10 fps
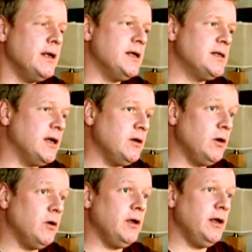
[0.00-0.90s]
So,
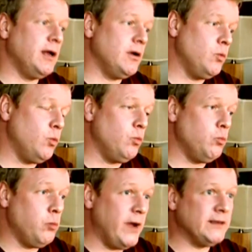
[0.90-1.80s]
you know,
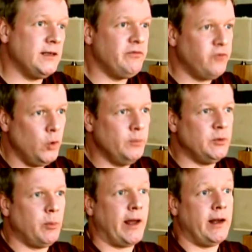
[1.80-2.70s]
we had an informed
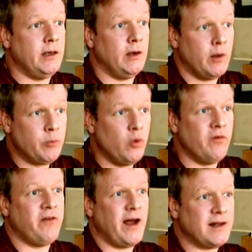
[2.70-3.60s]
debate. You know, I
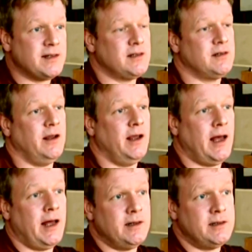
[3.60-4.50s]
brought facts
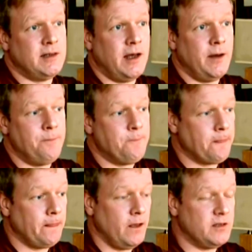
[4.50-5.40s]
and
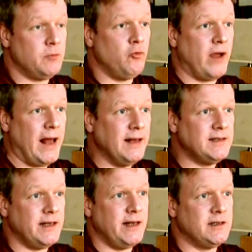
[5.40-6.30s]
some
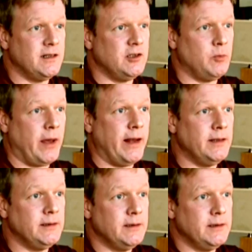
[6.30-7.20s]
reality into the debate,